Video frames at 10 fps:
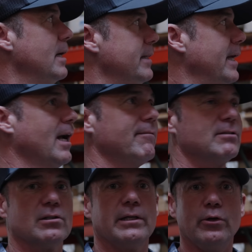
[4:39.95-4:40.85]
And then
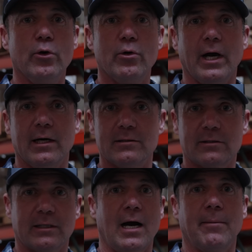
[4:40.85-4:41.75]
obviously new guns,
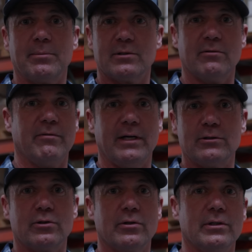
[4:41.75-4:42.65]
the Compass, the
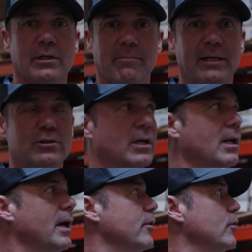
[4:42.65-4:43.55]
Venture, the Dimension, a lot of